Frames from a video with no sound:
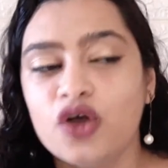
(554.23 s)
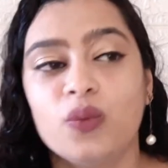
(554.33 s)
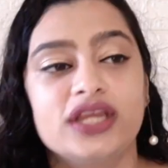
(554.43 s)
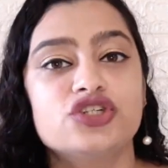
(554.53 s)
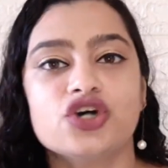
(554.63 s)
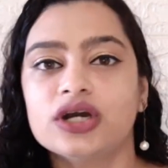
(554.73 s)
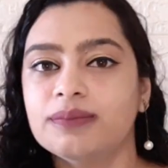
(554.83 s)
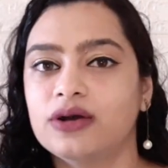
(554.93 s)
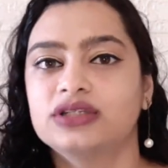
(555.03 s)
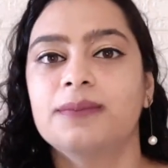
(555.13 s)
When you talk
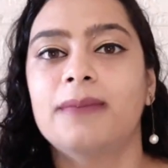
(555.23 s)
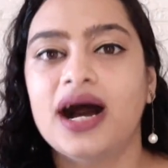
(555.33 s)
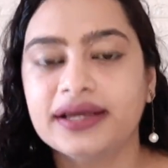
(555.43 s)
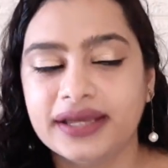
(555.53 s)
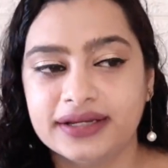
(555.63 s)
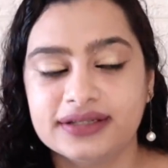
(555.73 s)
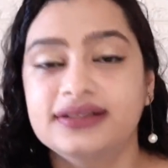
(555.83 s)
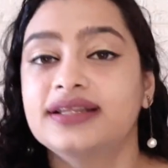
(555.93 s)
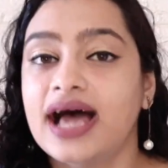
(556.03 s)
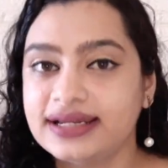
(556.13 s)
about the market,
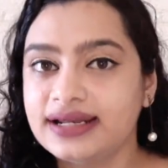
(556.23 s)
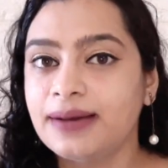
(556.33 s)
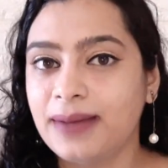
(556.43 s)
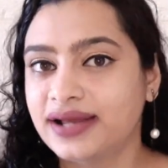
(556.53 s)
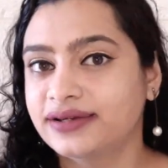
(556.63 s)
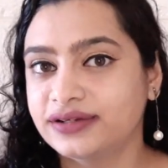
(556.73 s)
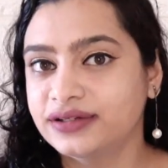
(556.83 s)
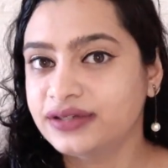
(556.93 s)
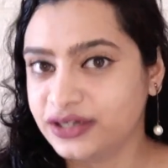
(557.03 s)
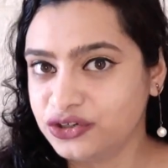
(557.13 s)
the Latin
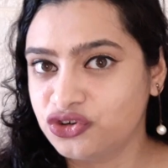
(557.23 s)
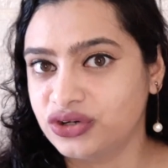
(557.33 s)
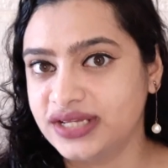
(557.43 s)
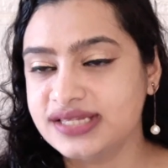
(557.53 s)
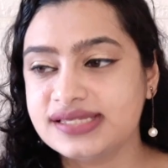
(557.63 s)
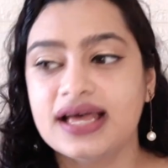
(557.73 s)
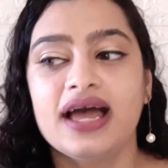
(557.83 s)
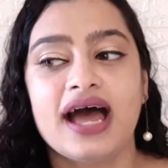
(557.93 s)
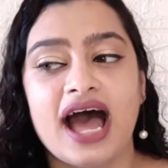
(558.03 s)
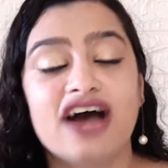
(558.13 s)
American countries
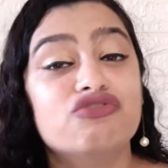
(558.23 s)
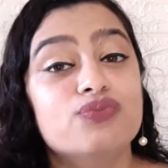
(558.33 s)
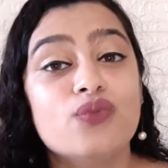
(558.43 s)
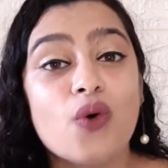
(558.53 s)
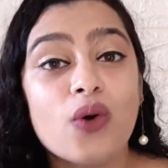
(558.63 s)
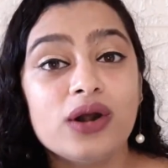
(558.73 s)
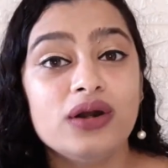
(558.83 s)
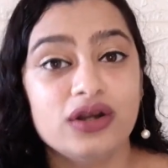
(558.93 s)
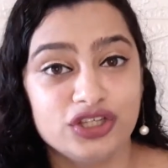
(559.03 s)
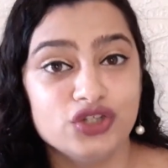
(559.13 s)
have more
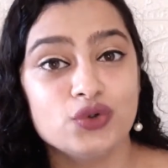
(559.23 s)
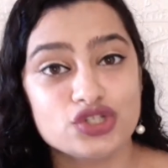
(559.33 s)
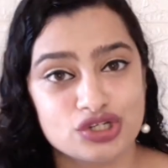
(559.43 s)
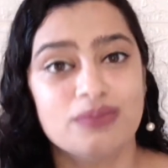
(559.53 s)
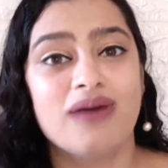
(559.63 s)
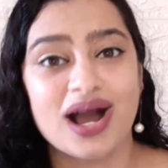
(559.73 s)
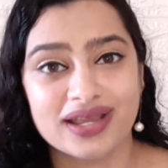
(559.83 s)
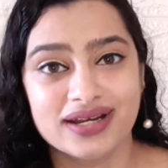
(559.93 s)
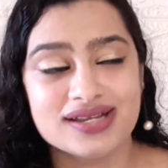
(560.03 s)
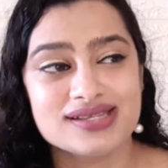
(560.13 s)
huge
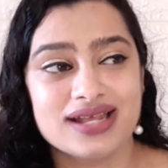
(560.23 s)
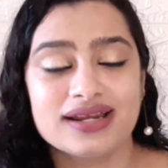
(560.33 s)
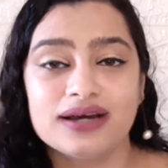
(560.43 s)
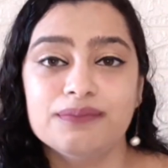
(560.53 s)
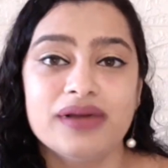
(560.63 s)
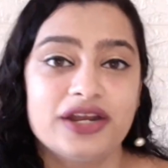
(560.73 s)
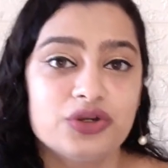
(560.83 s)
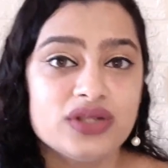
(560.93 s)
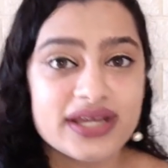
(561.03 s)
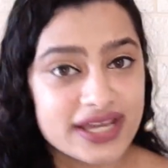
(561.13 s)
markets than compared to
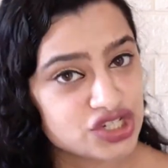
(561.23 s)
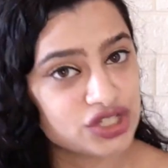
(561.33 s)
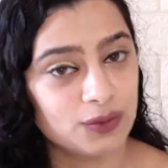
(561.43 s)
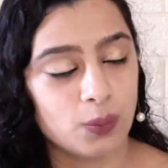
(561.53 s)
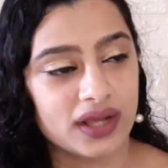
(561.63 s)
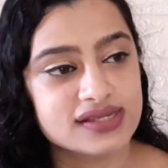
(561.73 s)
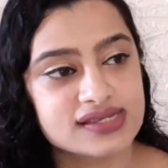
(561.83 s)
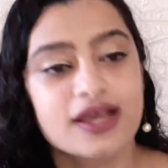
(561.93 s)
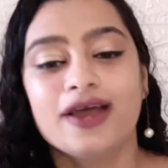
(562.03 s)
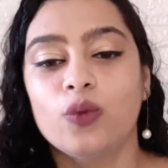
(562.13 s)
the Asian
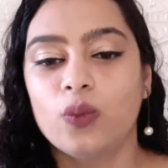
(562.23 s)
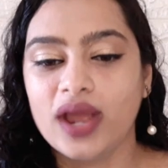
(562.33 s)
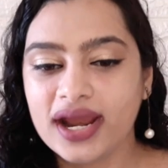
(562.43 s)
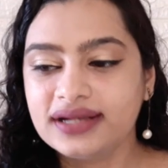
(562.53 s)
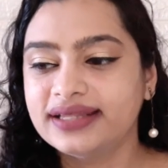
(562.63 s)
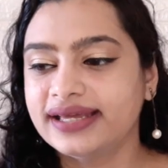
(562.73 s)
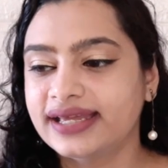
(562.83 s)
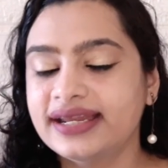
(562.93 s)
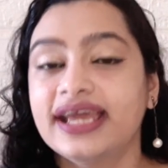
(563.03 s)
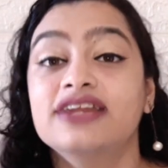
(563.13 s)
ones, where they
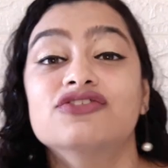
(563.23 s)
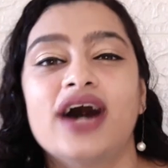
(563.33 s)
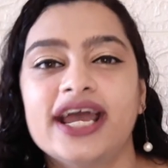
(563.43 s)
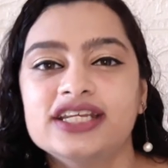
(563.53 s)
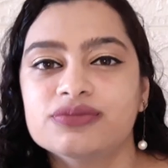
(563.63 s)
can invite